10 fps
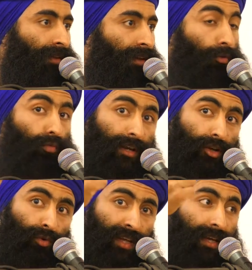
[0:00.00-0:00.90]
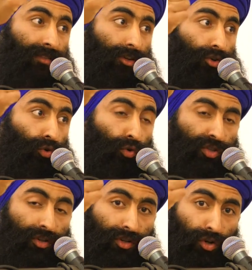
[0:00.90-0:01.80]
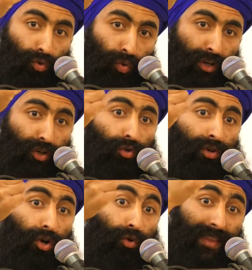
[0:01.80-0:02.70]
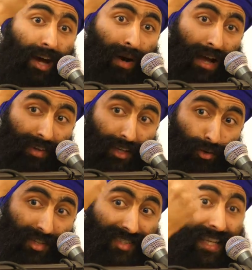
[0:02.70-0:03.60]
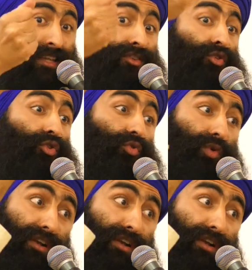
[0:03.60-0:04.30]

And when you need the Guru to know what you know without having you to say it, the Guru will